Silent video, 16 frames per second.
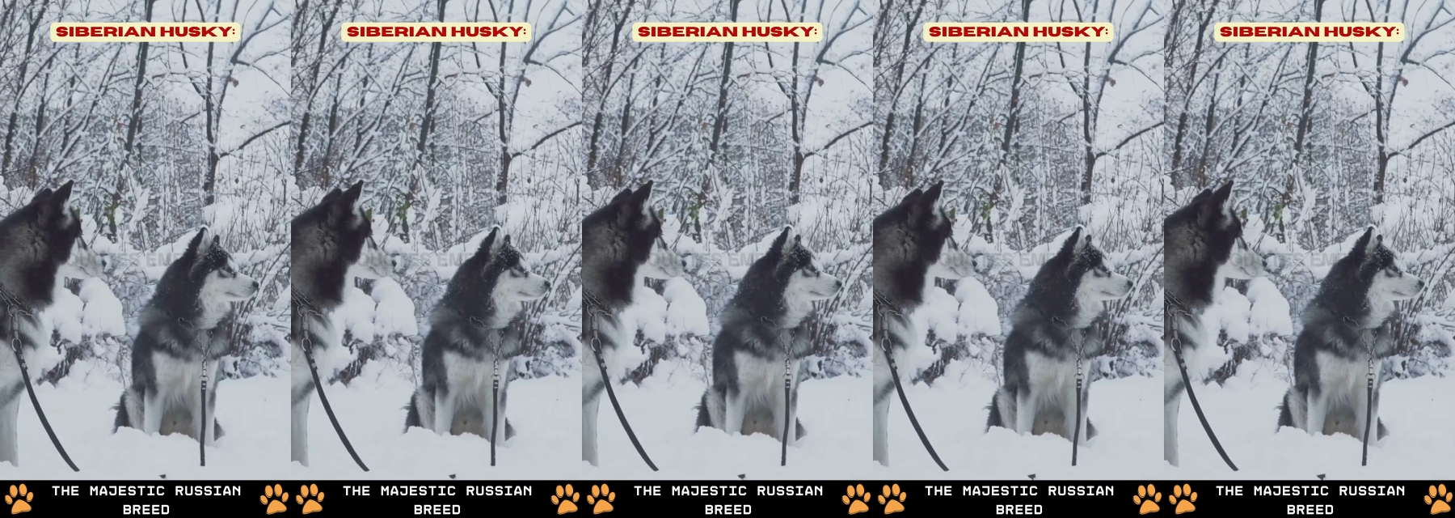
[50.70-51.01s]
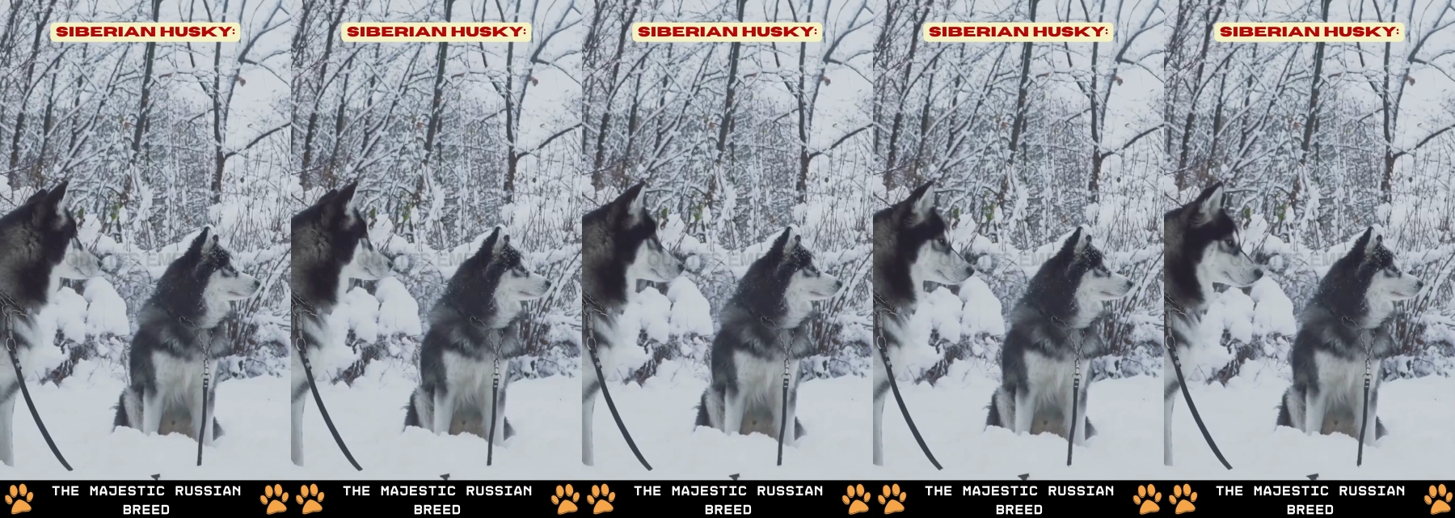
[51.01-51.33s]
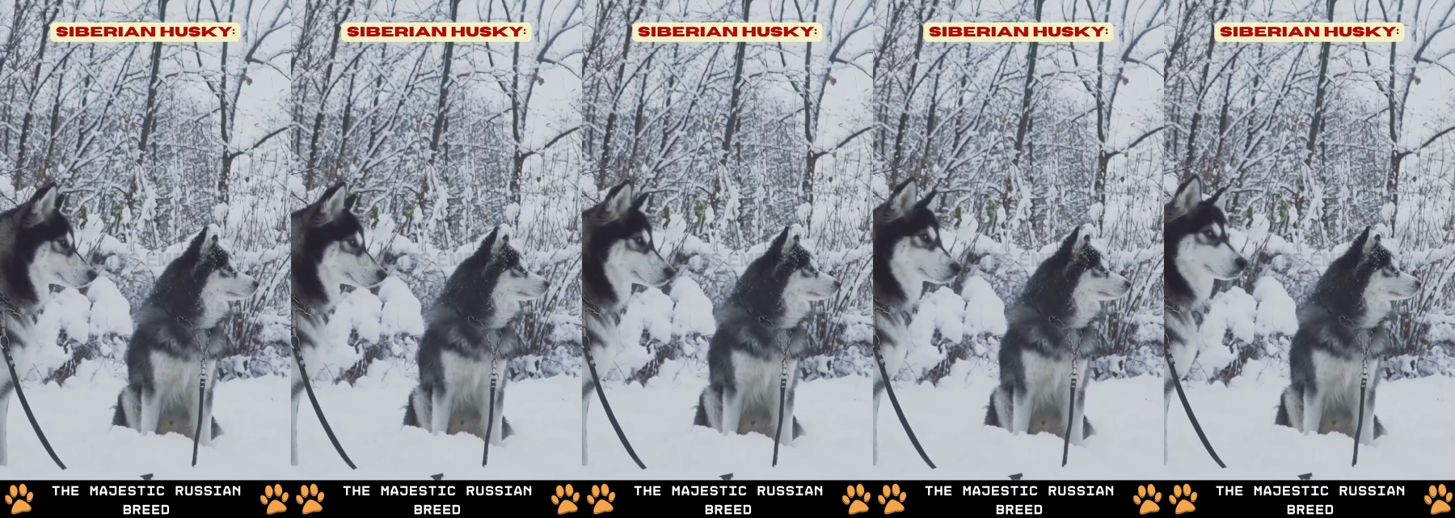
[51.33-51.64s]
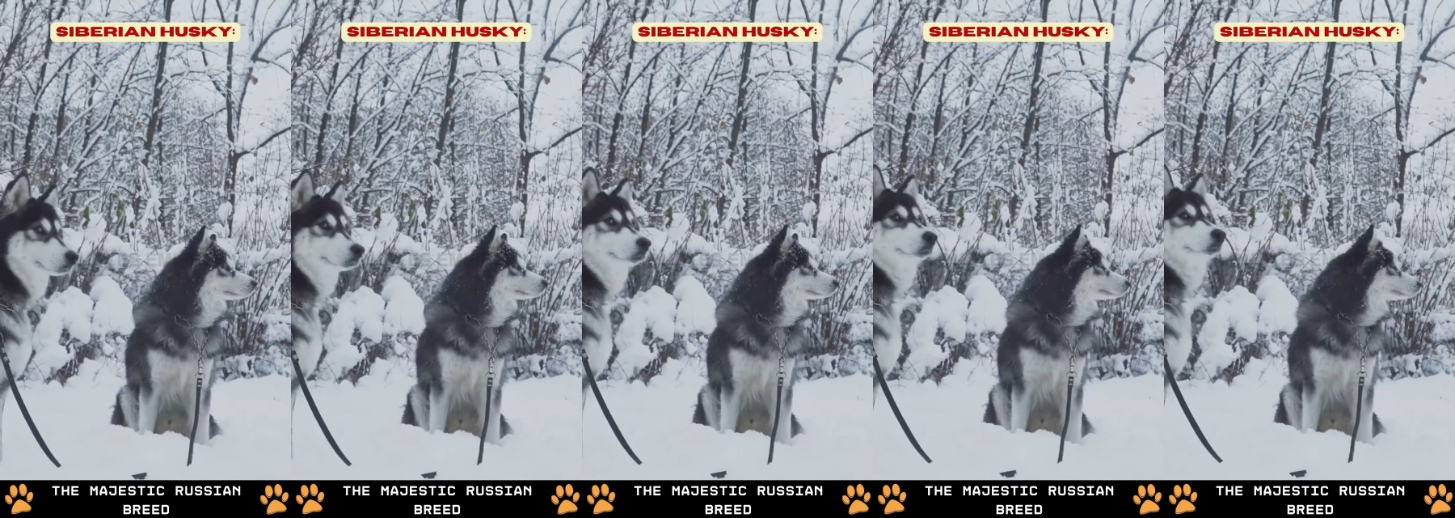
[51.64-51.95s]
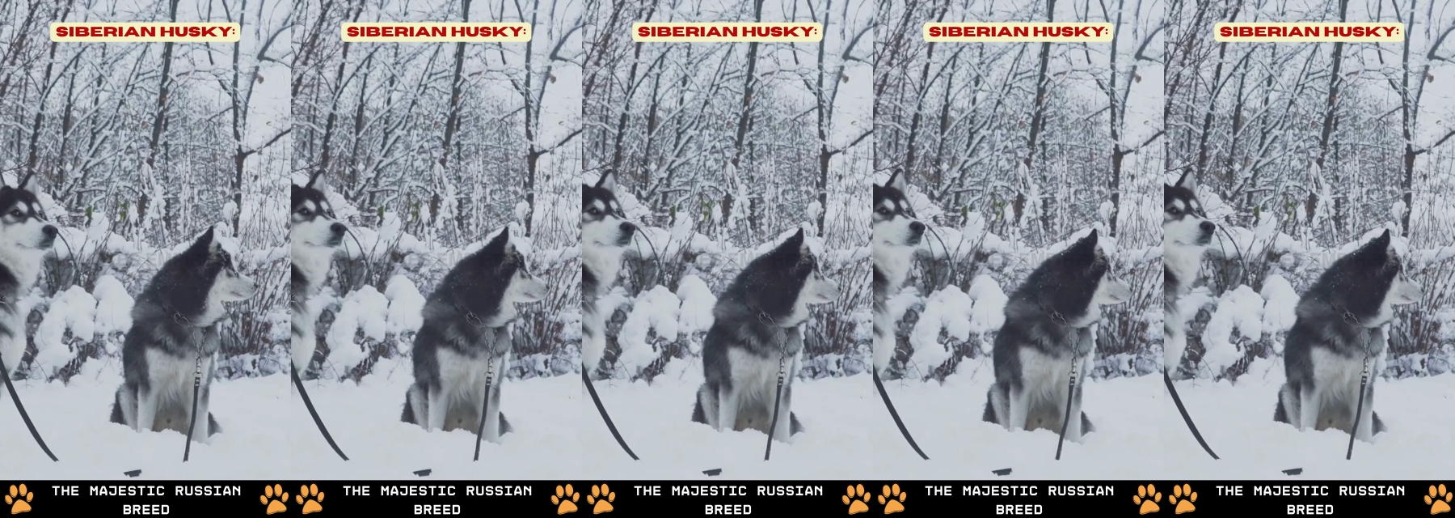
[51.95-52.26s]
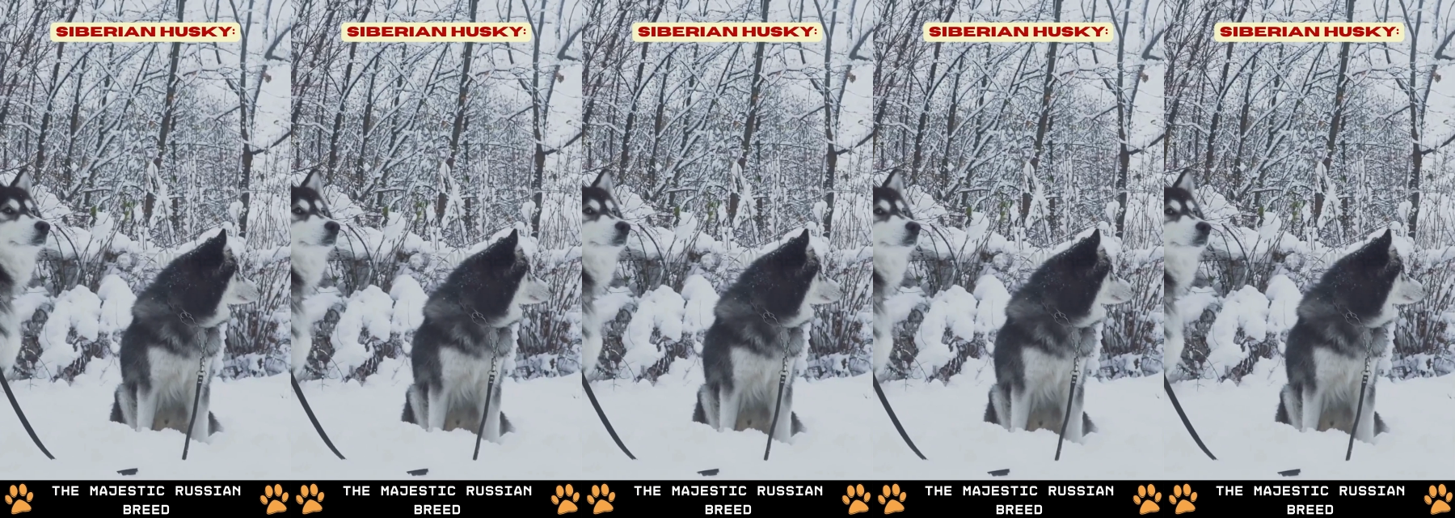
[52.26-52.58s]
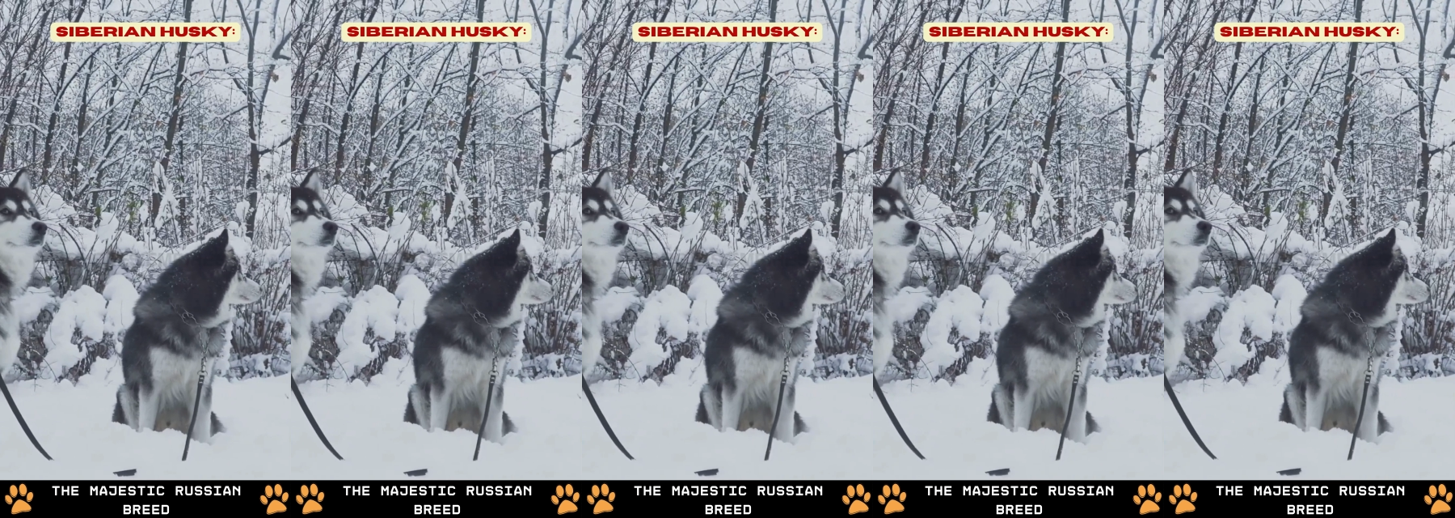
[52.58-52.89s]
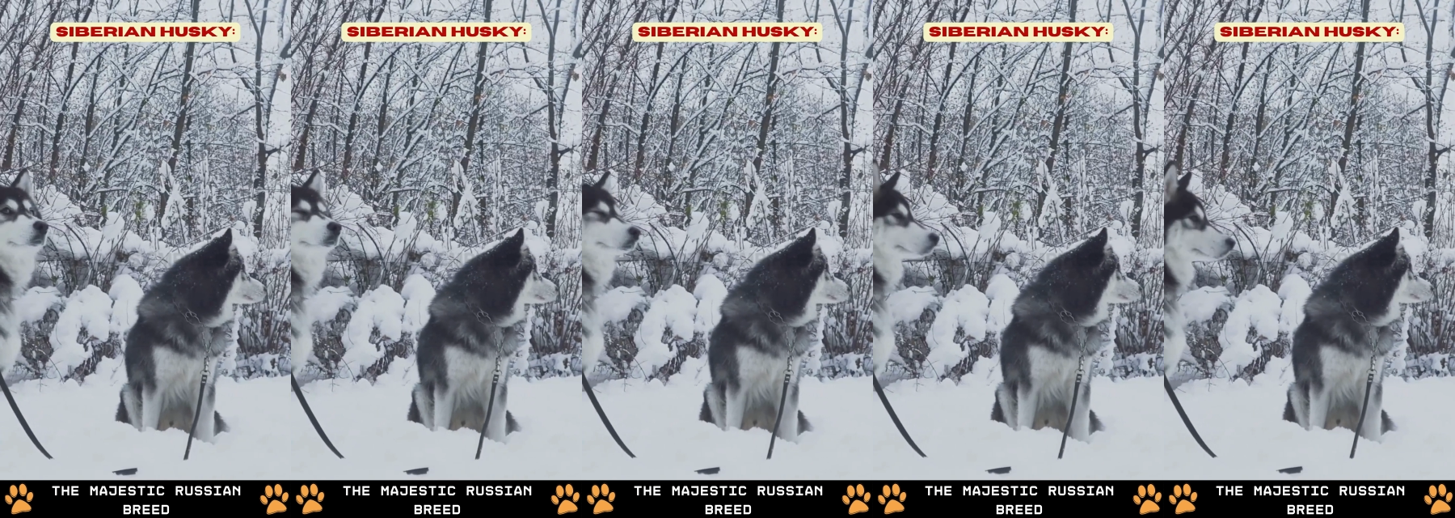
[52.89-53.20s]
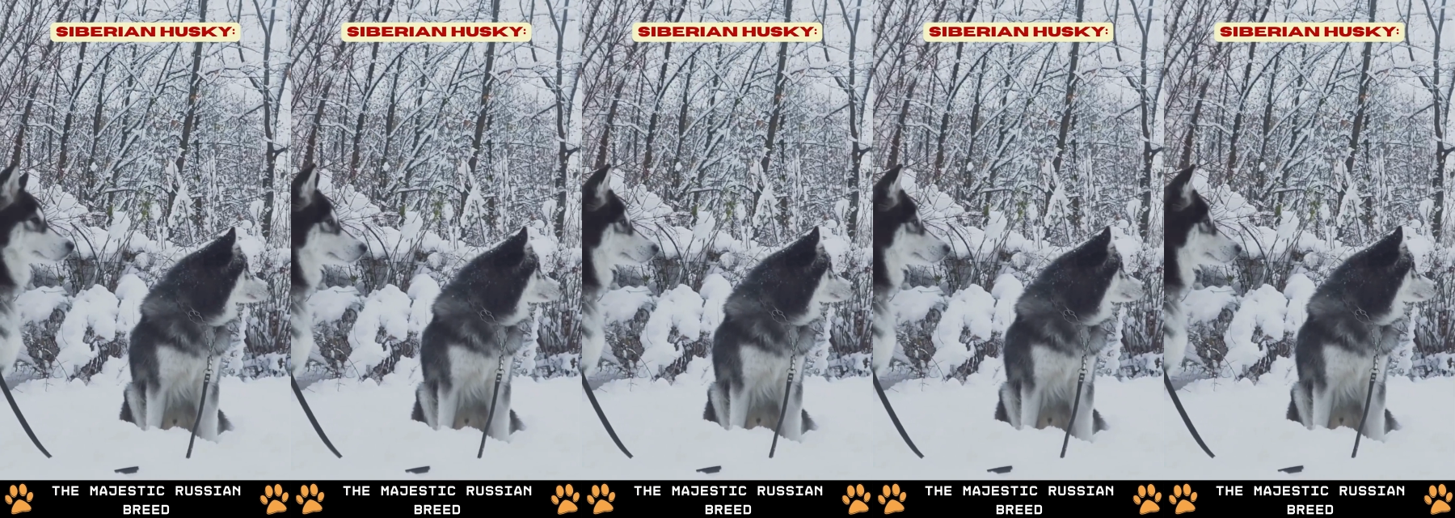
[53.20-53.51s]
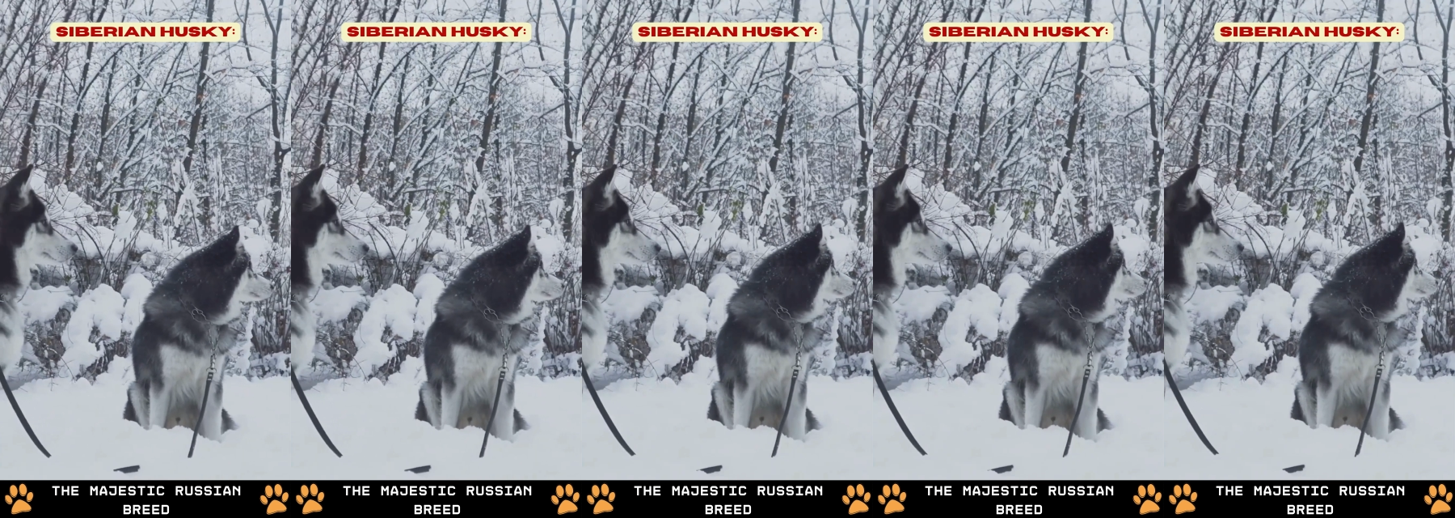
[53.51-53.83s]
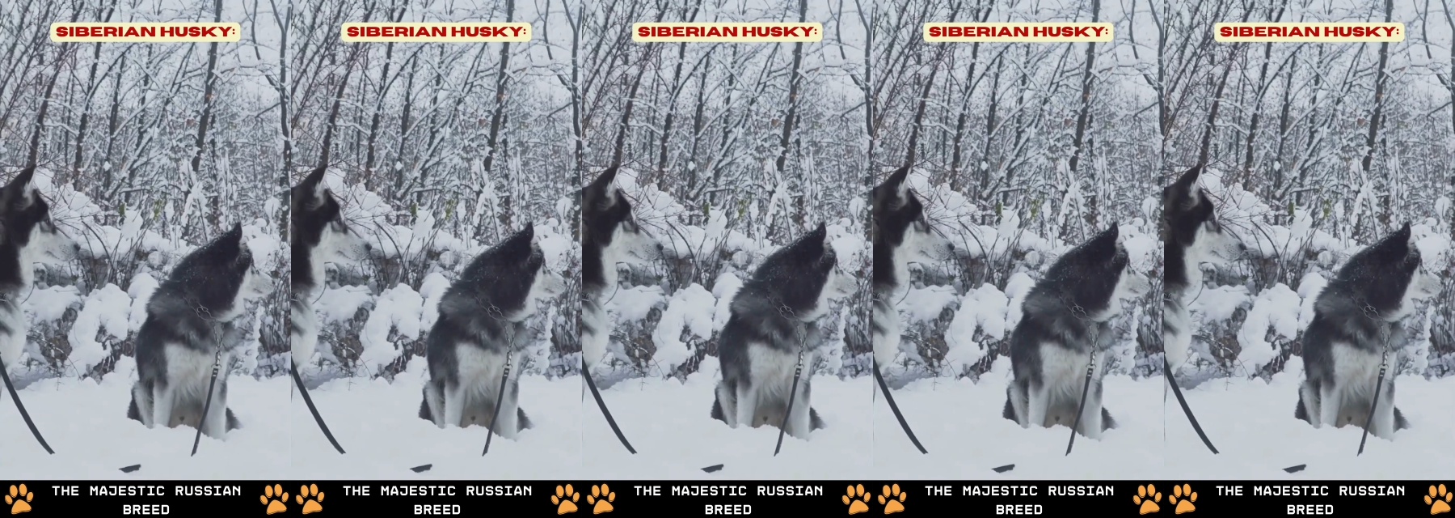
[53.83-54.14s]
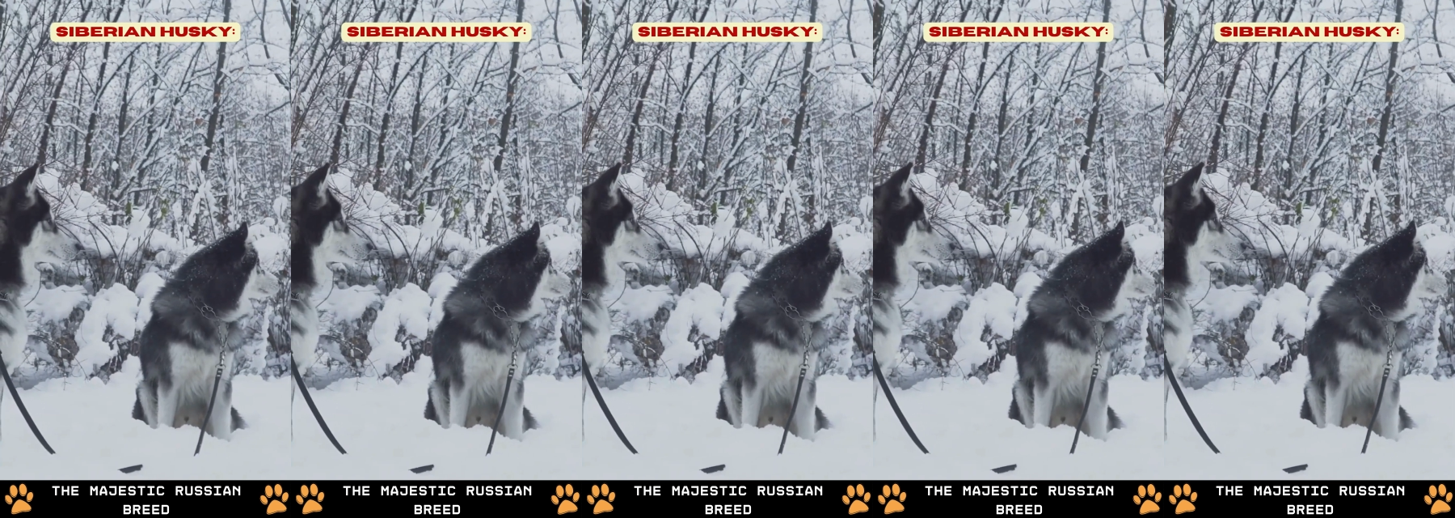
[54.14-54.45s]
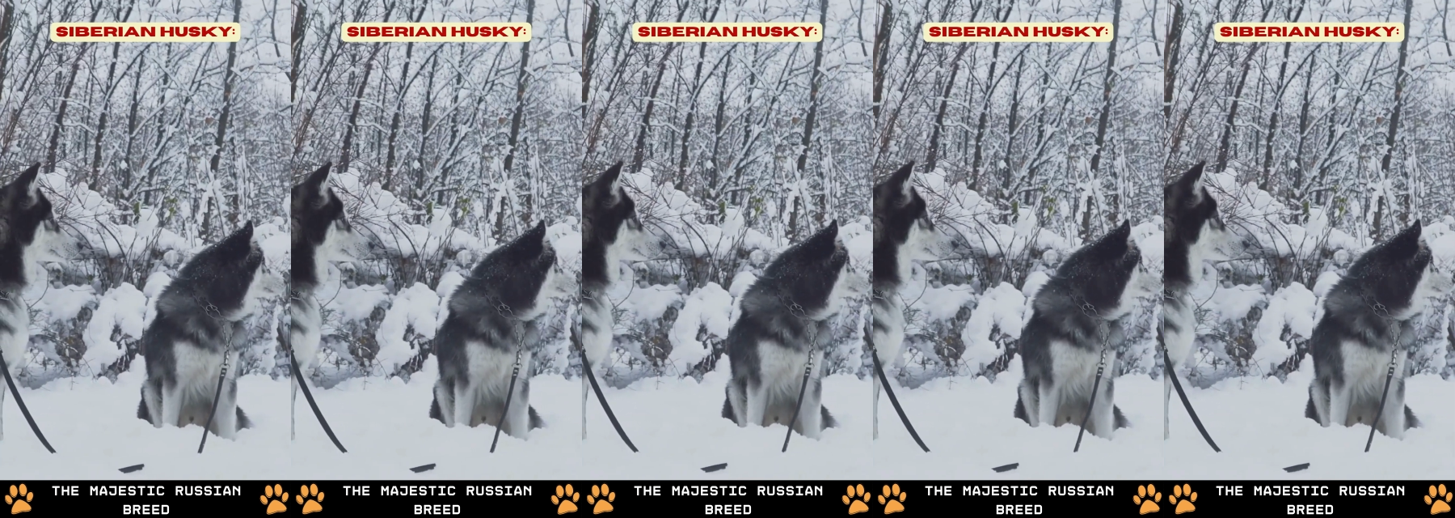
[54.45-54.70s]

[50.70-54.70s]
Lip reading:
Nobody's mouth can be seen.